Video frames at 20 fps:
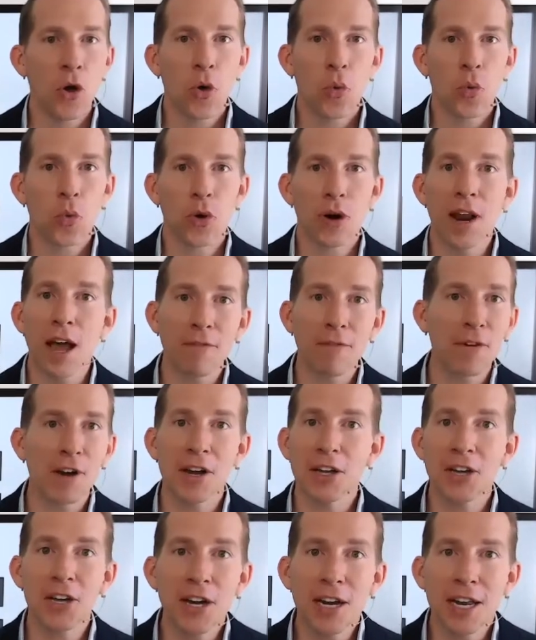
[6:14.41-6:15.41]
we're not very
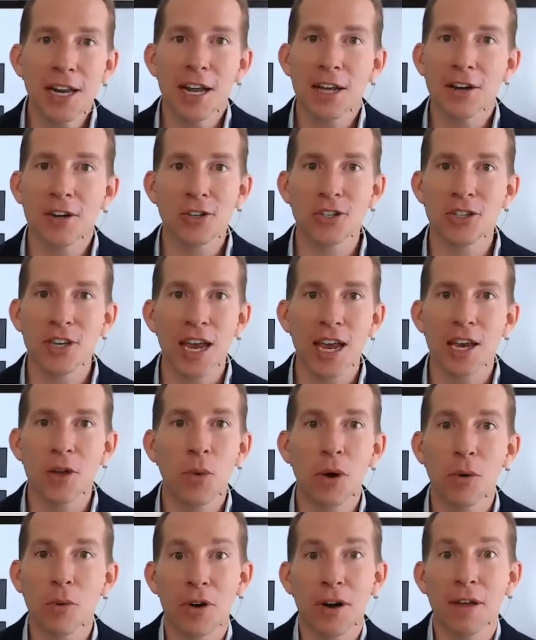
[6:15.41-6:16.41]
good at understanding
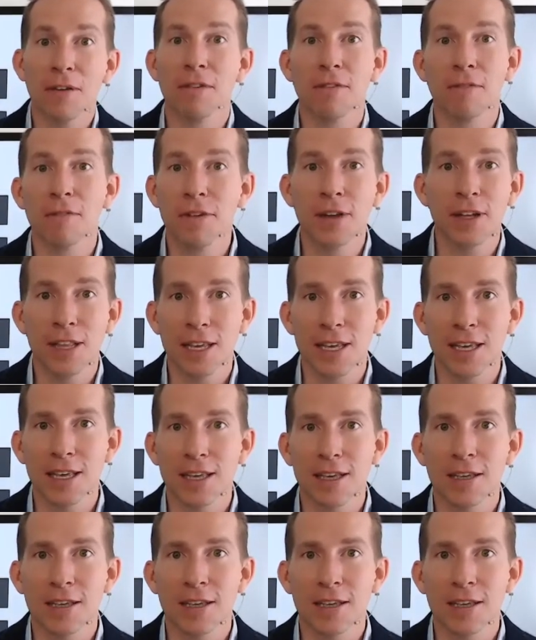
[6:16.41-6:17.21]
what we're even feeling.